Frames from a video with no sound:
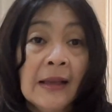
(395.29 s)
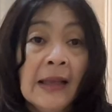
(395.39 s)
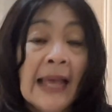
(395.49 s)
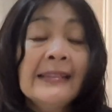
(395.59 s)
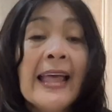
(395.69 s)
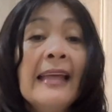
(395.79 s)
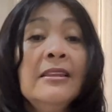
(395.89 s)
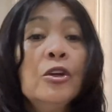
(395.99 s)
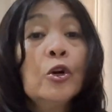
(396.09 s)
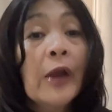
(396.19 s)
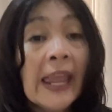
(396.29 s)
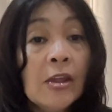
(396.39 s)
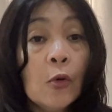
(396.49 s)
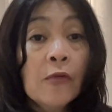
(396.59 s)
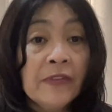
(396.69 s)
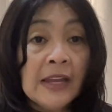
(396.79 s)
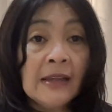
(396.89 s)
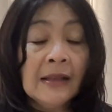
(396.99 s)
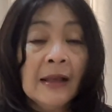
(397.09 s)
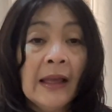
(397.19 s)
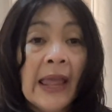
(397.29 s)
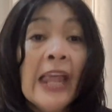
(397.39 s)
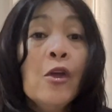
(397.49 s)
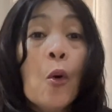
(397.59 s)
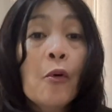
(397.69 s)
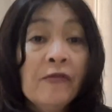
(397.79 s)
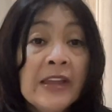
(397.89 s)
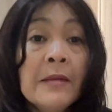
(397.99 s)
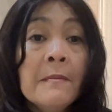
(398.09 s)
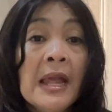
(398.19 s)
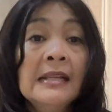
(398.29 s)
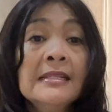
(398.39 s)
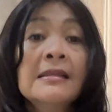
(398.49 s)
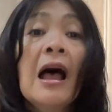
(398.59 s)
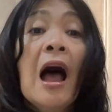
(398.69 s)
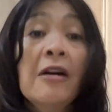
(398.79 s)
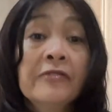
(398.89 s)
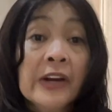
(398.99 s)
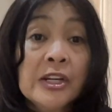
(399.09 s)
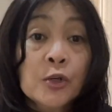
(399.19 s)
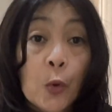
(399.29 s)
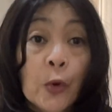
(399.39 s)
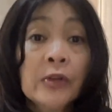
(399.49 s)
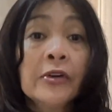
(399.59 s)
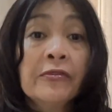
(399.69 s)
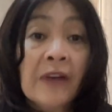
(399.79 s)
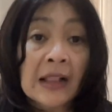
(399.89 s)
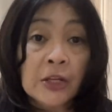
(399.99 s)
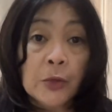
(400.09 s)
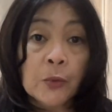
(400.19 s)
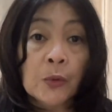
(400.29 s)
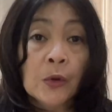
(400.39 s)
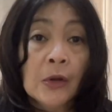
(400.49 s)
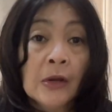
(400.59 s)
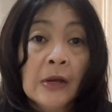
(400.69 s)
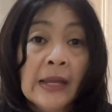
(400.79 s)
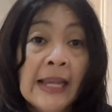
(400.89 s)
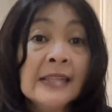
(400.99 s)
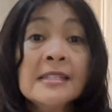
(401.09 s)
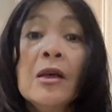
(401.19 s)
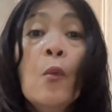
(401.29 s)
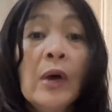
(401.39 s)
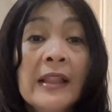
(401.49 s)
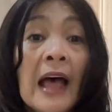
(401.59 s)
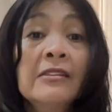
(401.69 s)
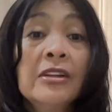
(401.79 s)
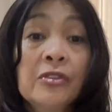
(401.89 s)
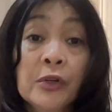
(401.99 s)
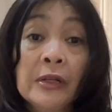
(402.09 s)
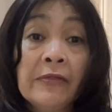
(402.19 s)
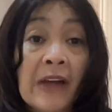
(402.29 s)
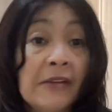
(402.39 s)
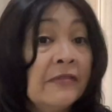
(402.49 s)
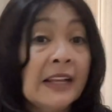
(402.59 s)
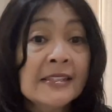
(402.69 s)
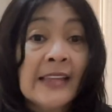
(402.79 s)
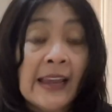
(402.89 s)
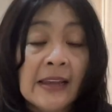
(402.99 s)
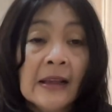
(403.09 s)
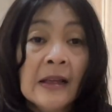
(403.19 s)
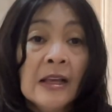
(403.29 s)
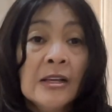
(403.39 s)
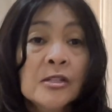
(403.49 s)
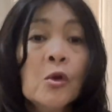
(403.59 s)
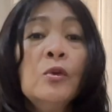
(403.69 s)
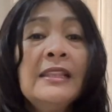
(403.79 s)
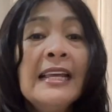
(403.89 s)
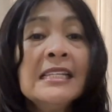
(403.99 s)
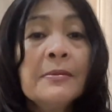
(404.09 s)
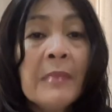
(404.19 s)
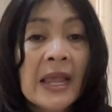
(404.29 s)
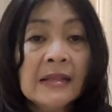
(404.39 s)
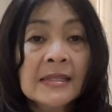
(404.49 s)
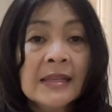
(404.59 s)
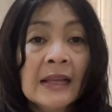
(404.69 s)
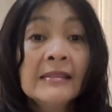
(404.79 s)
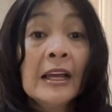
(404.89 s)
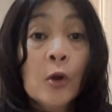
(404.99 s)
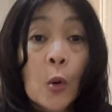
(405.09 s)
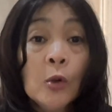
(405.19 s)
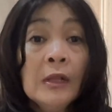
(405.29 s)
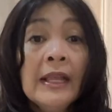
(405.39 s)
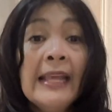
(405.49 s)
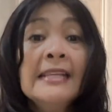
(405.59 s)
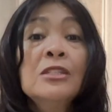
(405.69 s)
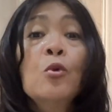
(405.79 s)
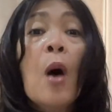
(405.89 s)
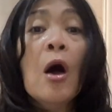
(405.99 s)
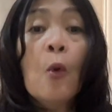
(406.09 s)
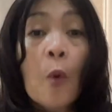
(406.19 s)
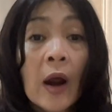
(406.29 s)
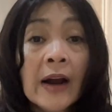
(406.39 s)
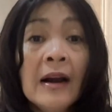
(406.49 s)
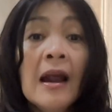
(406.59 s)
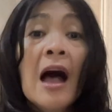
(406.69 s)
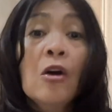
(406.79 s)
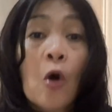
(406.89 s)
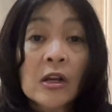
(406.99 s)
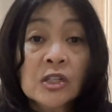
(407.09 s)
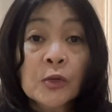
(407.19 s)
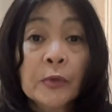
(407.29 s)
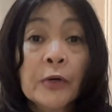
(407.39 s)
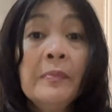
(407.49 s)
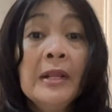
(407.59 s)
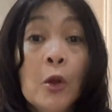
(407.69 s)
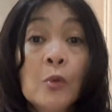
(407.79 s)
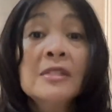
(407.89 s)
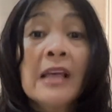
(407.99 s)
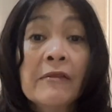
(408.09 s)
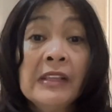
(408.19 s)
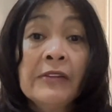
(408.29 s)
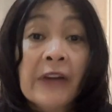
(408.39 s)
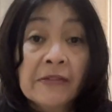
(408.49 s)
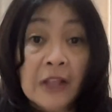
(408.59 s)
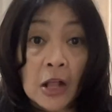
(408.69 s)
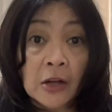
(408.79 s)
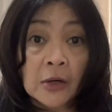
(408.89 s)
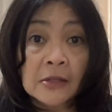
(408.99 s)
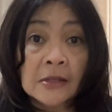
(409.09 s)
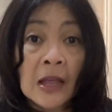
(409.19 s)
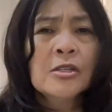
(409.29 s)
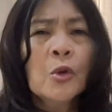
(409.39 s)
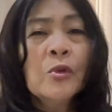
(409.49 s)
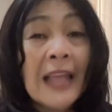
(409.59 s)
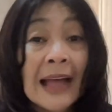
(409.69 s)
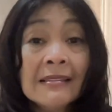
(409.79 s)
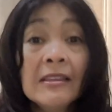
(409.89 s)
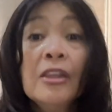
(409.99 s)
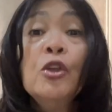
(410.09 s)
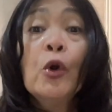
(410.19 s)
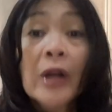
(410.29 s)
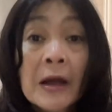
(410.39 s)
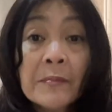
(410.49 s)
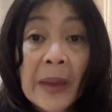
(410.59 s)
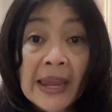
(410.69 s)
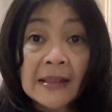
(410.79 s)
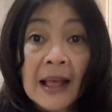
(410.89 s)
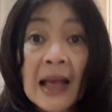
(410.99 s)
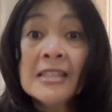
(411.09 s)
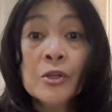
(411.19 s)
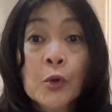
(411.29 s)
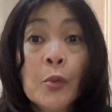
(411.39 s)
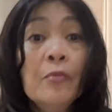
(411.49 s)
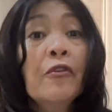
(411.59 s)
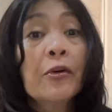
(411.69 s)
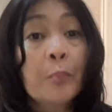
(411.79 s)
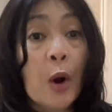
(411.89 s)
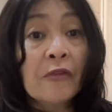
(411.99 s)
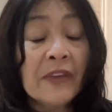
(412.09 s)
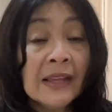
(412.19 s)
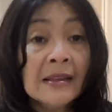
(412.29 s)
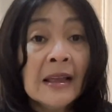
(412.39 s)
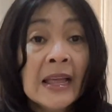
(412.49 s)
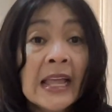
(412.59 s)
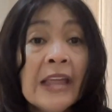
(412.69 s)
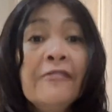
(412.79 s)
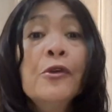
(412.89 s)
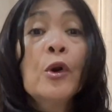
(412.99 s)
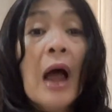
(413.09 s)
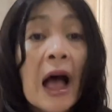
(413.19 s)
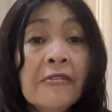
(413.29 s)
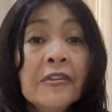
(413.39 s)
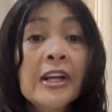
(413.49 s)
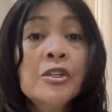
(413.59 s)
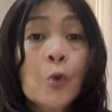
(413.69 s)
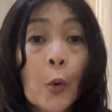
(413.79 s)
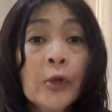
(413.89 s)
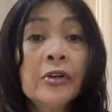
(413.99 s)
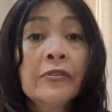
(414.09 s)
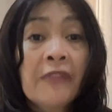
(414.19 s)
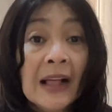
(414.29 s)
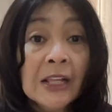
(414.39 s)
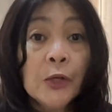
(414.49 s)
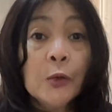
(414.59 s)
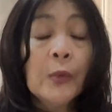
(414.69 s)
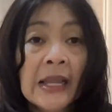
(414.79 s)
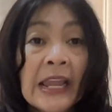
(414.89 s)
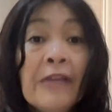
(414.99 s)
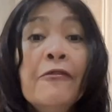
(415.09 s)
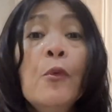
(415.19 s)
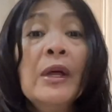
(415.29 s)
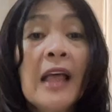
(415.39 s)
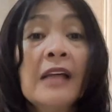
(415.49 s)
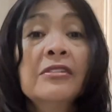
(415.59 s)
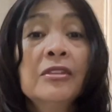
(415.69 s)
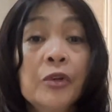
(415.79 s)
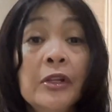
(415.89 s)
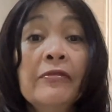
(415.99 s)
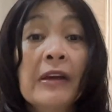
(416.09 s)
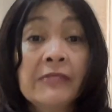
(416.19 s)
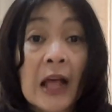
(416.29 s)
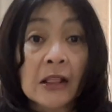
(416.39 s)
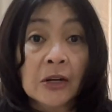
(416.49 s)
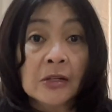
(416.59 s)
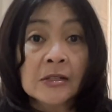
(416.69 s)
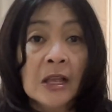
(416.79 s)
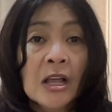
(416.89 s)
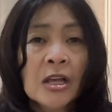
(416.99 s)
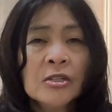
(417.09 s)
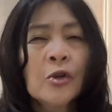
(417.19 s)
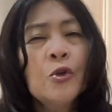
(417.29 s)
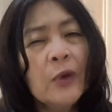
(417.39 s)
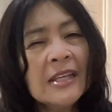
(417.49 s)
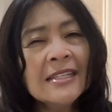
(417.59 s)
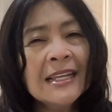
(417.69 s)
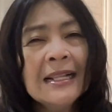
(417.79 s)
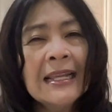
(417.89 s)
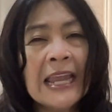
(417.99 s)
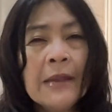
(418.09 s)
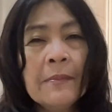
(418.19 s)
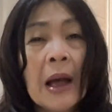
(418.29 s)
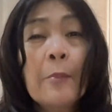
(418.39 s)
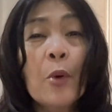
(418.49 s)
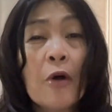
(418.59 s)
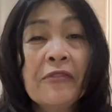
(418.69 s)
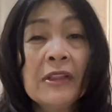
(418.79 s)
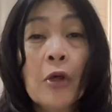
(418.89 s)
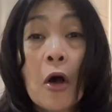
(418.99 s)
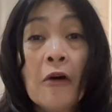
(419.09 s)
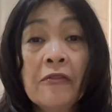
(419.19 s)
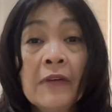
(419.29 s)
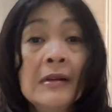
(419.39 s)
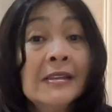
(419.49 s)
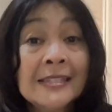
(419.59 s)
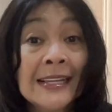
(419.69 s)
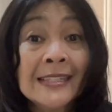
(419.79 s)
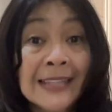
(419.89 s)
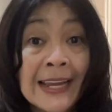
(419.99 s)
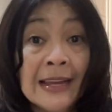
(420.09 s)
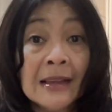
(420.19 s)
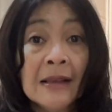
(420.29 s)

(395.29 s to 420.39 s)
And then your AOV. AOV means average order value is 135, let's say. So this means the goal is to acquire a customer below $75 so that your campaign has room for profit if your average order value is $135. So you can still keep a profit of 60.